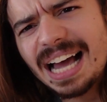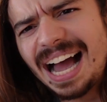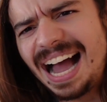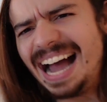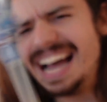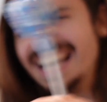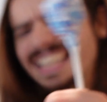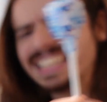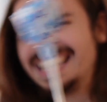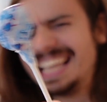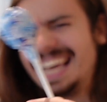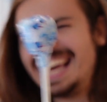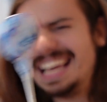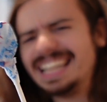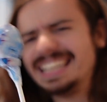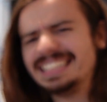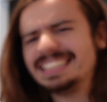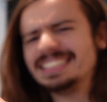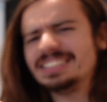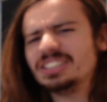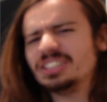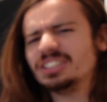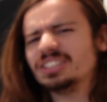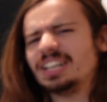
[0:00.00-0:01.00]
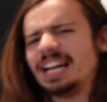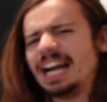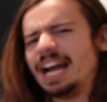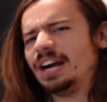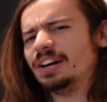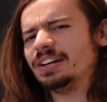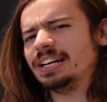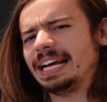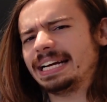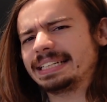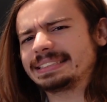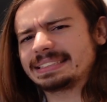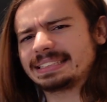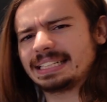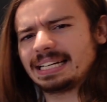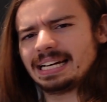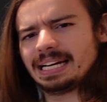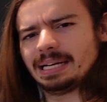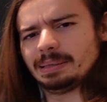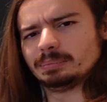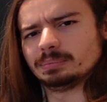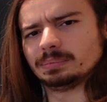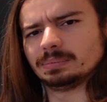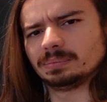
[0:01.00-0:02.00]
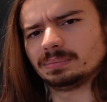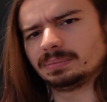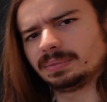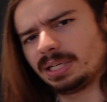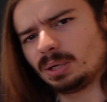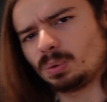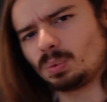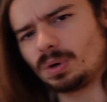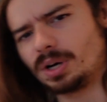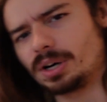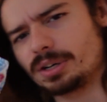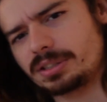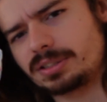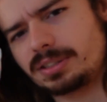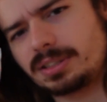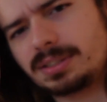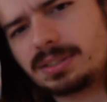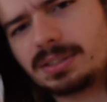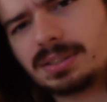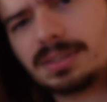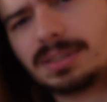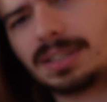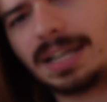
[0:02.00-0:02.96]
Hide candy in your hair next time. It works.